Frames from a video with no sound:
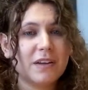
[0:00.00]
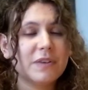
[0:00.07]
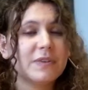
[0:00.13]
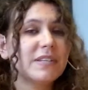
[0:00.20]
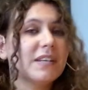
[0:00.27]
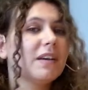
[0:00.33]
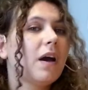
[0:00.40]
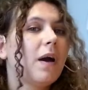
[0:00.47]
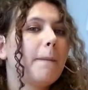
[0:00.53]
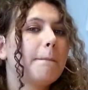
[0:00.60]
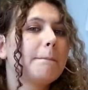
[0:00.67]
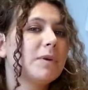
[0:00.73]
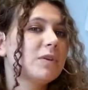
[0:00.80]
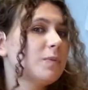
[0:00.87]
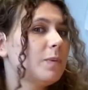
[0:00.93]
You see,
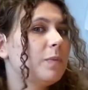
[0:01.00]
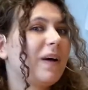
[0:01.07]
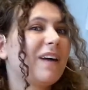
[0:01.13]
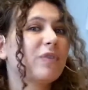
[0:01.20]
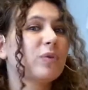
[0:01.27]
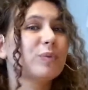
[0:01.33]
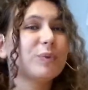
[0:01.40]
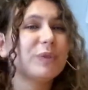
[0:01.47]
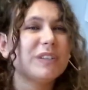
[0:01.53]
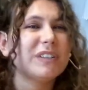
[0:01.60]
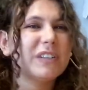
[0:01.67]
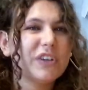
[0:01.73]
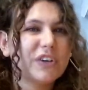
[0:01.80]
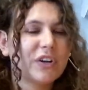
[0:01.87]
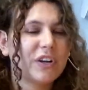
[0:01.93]
most people have a
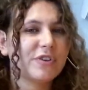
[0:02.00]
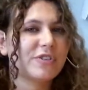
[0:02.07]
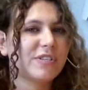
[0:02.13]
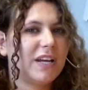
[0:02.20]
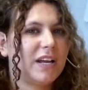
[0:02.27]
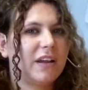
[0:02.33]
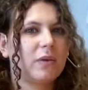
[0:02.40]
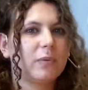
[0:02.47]
really good understanding,